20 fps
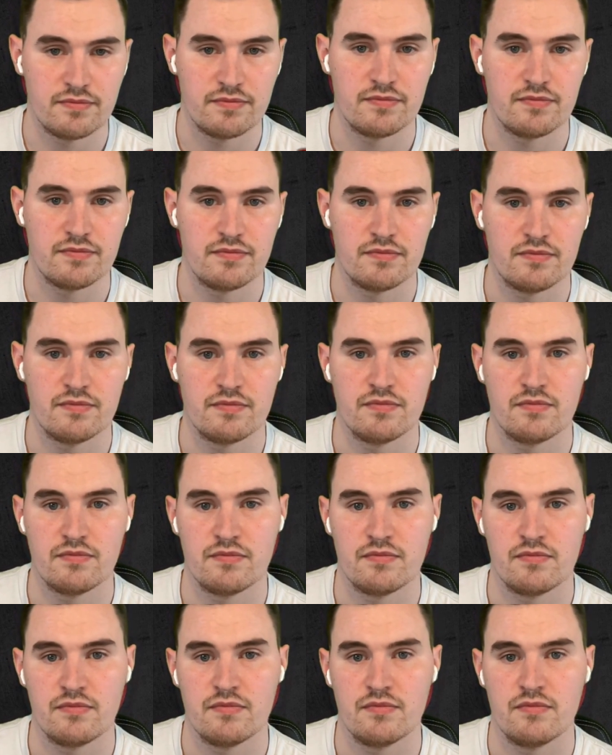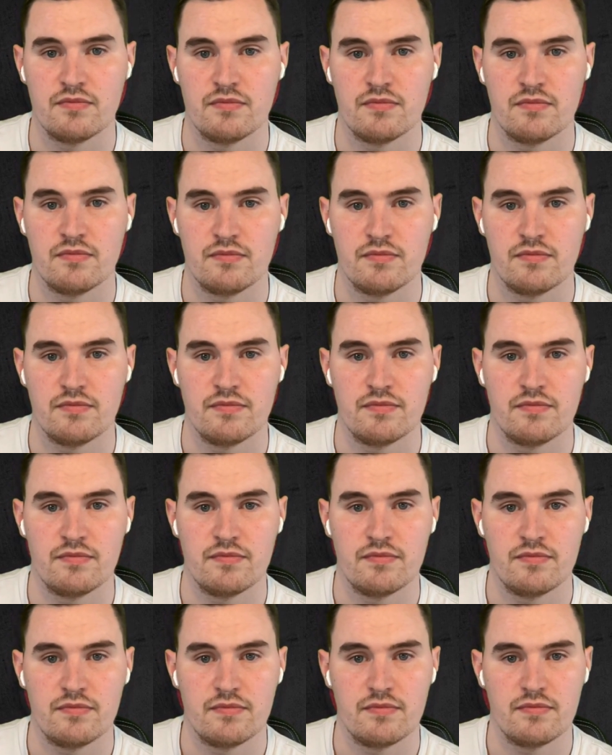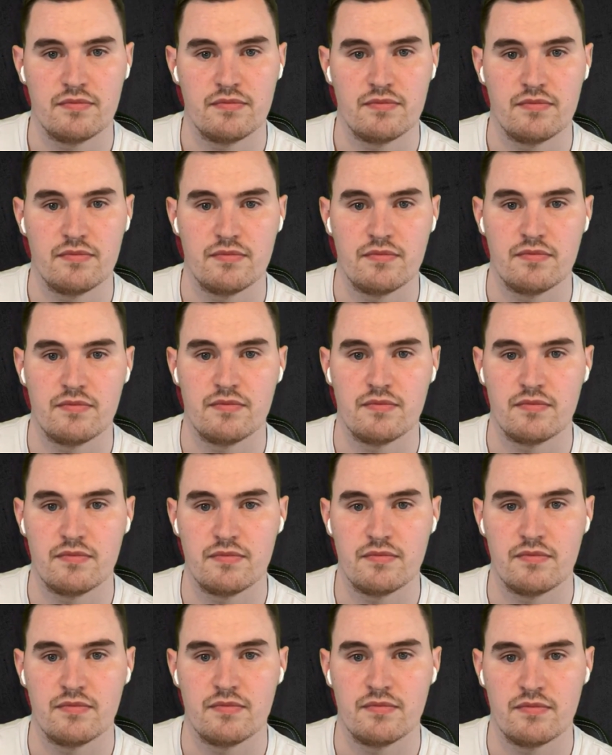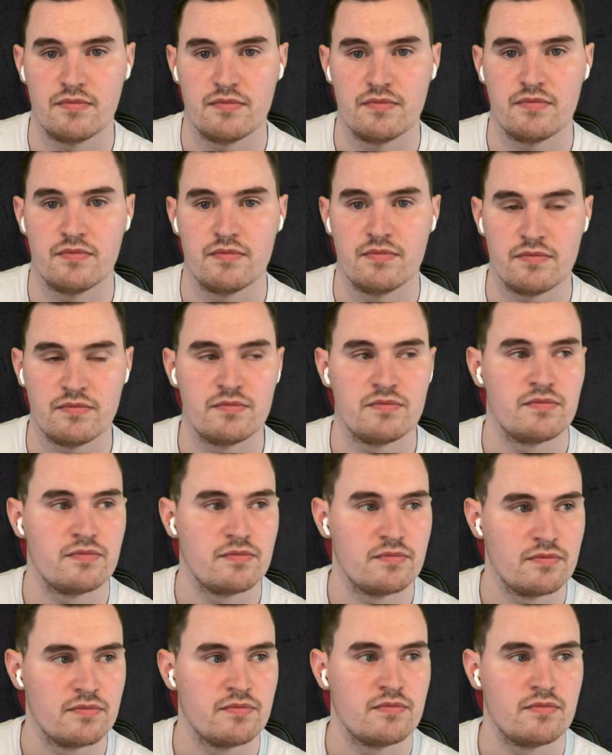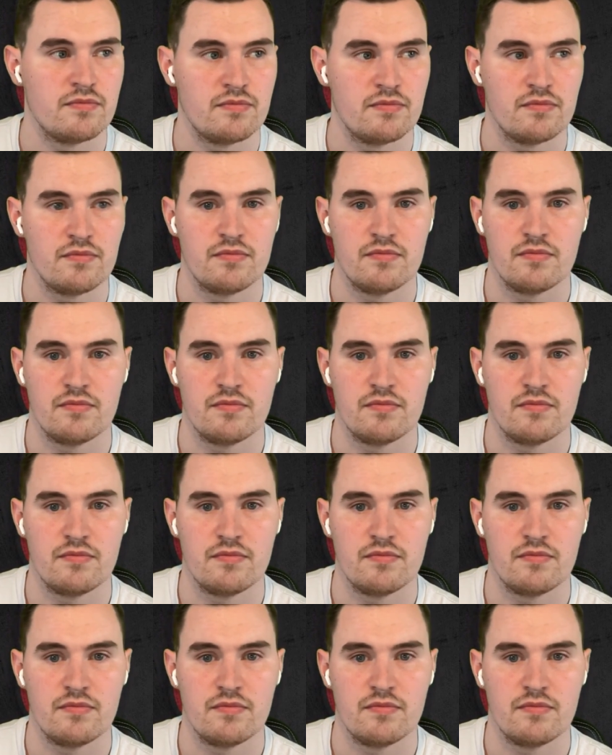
The person shown says nothing.